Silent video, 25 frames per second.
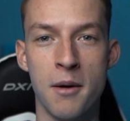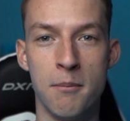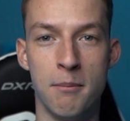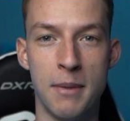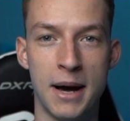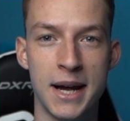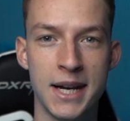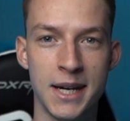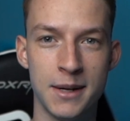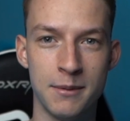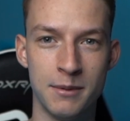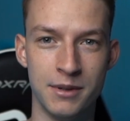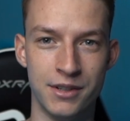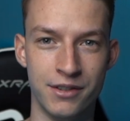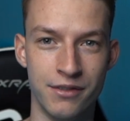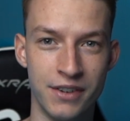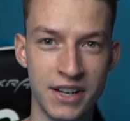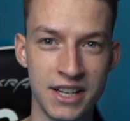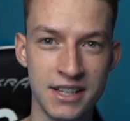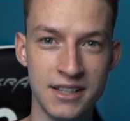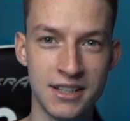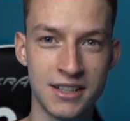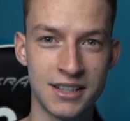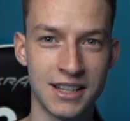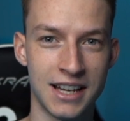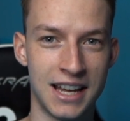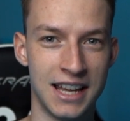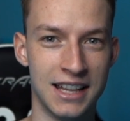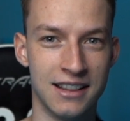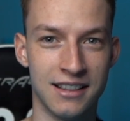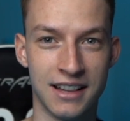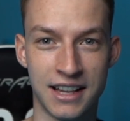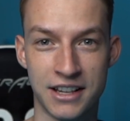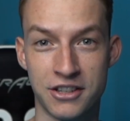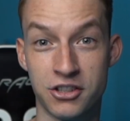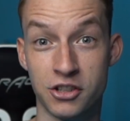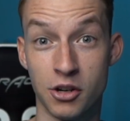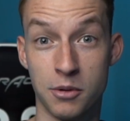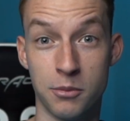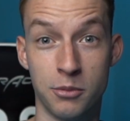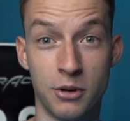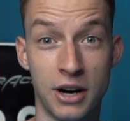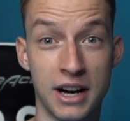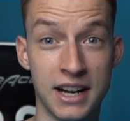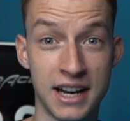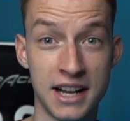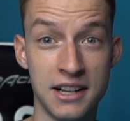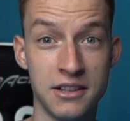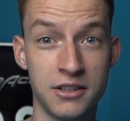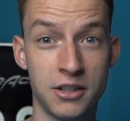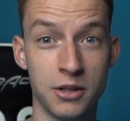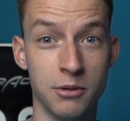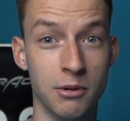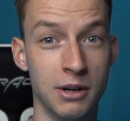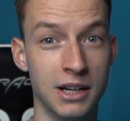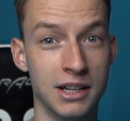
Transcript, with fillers: My name is Vince and let's jump right into